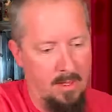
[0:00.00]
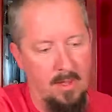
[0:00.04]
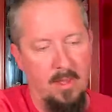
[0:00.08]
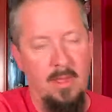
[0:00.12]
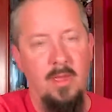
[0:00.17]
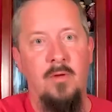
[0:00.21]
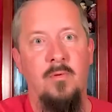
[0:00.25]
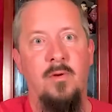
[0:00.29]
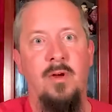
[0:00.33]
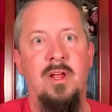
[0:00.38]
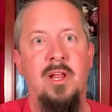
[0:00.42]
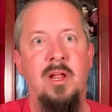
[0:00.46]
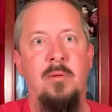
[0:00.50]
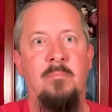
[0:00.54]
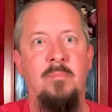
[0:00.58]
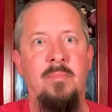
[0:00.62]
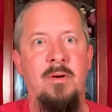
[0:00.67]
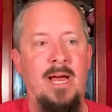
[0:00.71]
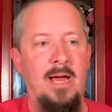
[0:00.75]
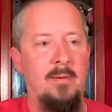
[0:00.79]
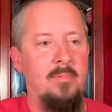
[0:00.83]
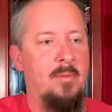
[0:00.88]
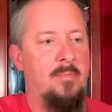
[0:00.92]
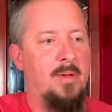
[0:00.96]
And we're gonna
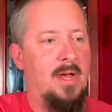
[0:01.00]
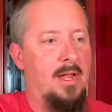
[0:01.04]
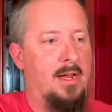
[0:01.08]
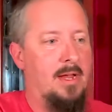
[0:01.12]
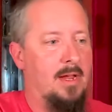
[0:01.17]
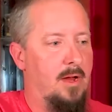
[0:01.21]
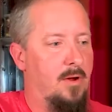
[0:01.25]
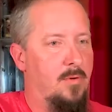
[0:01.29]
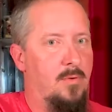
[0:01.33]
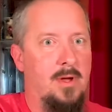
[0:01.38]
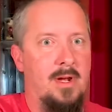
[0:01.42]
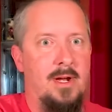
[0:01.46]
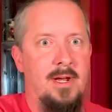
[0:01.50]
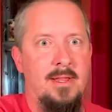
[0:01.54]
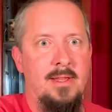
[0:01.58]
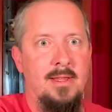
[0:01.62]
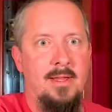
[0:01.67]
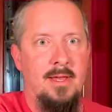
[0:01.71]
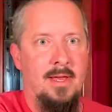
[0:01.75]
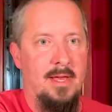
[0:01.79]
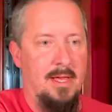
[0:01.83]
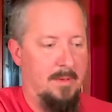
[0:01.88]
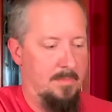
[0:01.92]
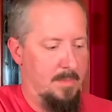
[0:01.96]
pop them out of here one at a
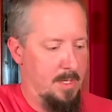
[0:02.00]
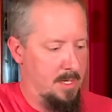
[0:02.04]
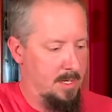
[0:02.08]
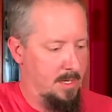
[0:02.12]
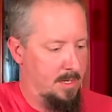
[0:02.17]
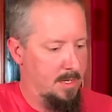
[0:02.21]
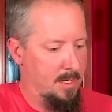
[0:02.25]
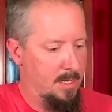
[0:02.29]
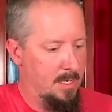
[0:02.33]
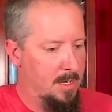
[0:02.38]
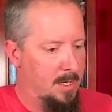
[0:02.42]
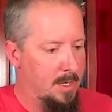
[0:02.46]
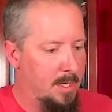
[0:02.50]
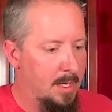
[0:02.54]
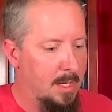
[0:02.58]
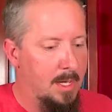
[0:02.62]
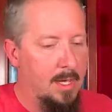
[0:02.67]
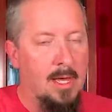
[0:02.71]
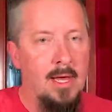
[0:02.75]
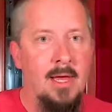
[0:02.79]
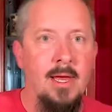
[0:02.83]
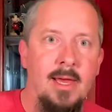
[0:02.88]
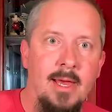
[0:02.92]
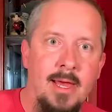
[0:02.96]
time.
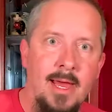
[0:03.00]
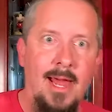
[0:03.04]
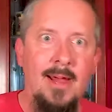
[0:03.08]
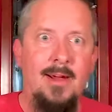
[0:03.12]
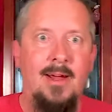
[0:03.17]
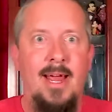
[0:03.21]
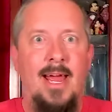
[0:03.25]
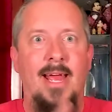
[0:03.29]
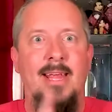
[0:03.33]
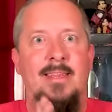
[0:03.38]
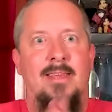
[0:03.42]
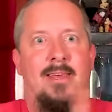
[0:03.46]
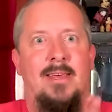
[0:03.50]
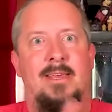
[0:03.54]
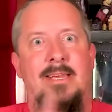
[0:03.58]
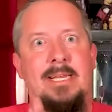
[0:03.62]
Alright.